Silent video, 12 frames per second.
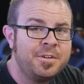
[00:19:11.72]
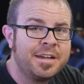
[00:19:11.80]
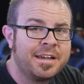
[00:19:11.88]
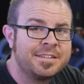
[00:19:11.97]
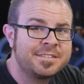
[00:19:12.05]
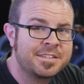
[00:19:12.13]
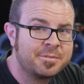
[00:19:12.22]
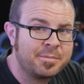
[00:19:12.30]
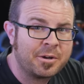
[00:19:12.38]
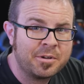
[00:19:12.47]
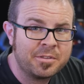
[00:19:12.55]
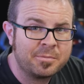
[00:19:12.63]
you guys can
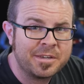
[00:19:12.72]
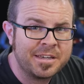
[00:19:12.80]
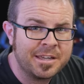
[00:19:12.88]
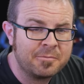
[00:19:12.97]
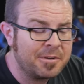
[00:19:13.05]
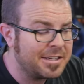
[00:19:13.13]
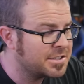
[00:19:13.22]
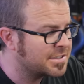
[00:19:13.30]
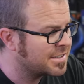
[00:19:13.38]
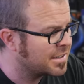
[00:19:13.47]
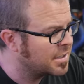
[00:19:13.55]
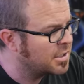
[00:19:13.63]
bear with me and wait
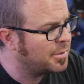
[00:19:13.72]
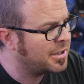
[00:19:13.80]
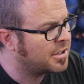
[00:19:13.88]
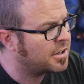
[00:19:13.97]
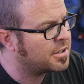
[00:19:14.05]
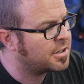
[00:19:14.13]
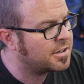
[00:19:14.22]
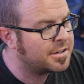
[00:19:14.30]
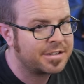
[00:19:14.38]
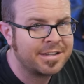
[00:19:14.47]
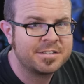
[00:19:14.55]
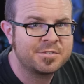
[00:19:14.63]
just a little bit longer,
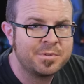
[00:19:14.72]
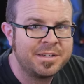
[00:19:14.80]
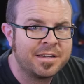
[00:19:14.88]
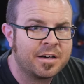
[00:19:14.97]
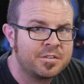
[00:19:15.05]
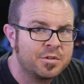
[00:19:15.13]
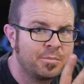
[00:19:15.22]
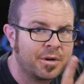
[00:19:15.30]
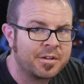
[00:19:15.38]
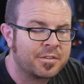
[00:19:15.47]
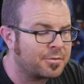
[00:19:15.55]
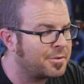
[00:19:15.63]
next week I'll do
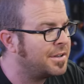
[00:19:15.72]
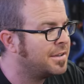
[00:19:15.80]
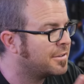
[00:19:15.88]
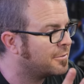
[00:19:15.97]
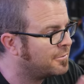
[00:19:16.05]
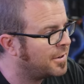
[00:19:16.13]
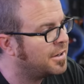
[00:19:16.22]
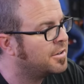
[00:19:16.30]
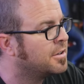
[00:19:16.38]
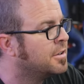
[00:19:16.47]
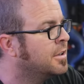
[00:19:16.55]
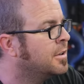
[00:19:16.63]
part three, the
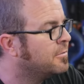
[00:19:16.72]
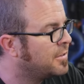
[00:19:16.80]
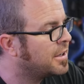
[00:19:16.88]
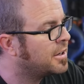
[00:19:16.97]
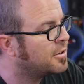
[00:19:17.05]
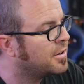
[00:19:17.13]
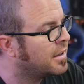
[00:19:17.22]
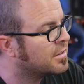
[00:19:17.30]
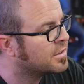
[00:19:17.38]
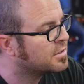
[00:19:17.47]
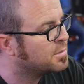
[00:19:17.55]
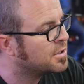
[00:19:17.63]
final video on
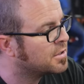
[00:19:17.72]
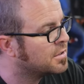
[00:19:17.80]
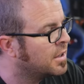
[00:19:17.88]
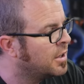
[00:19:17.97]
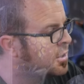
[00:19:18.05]
this build